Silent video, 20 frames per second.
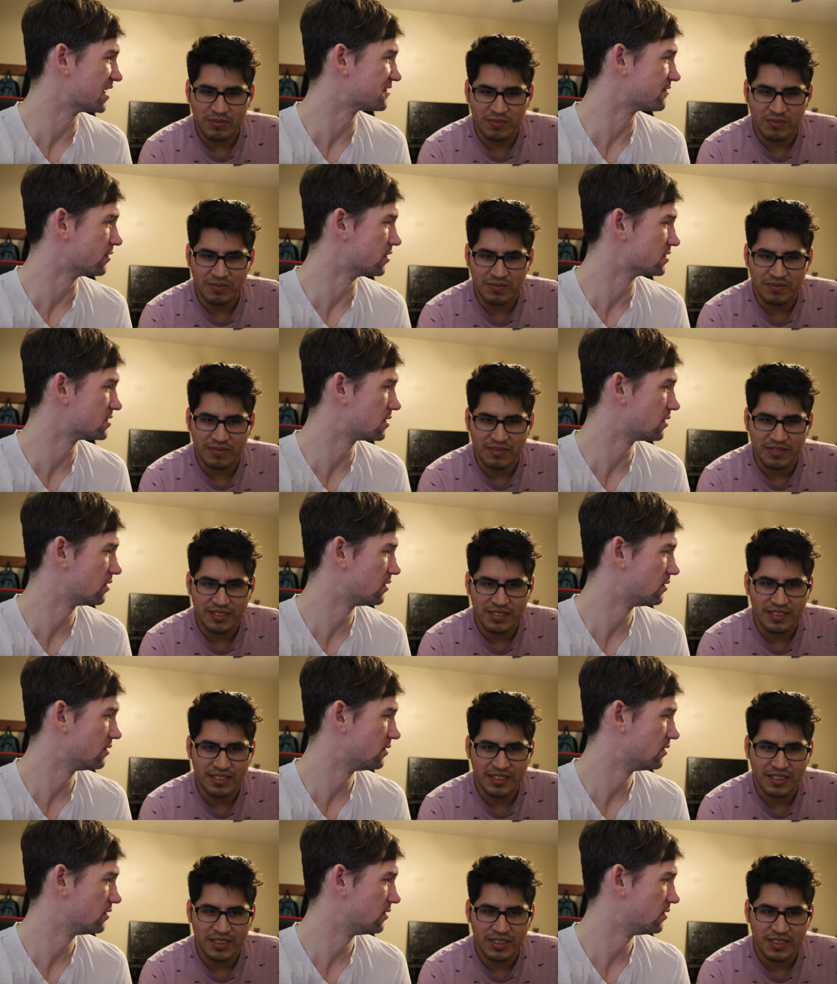Speaker 1: first.
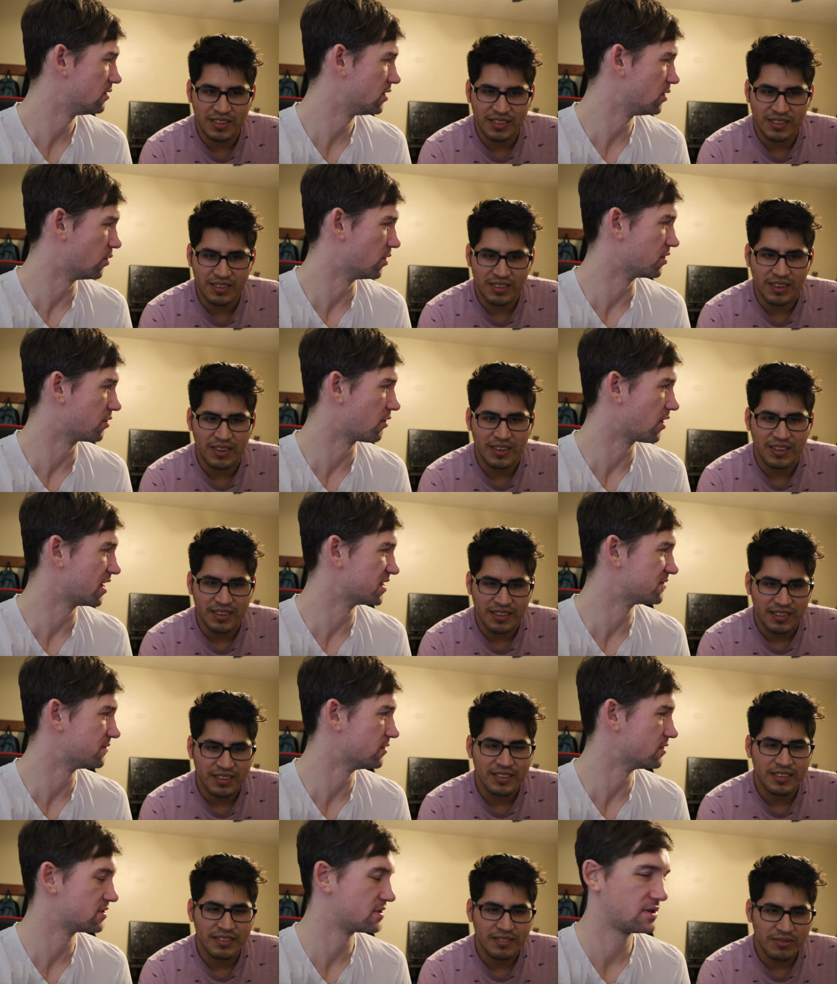You want to do grass
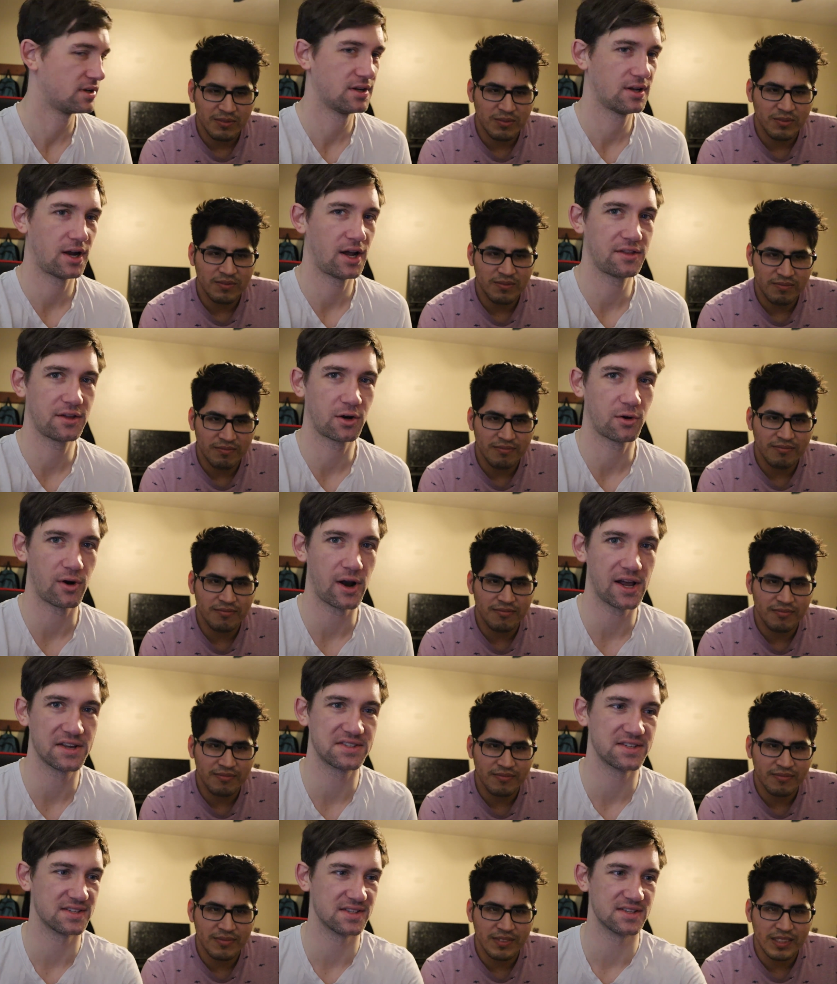first? I think
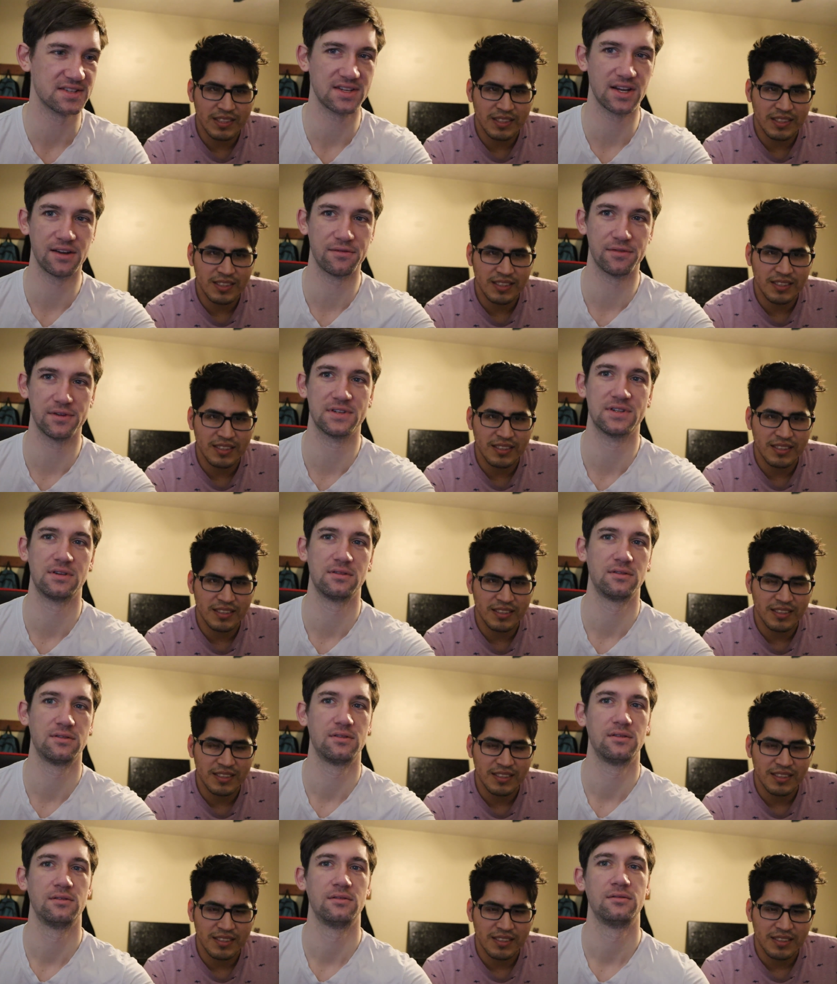grass is the safest
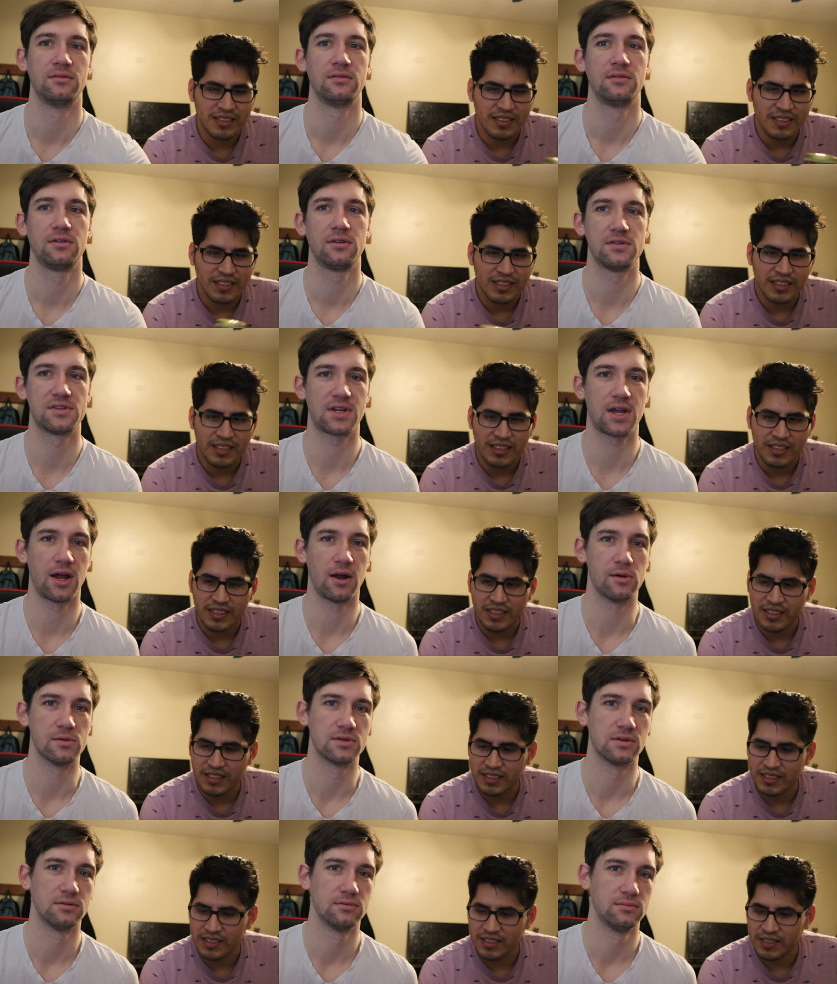because cows.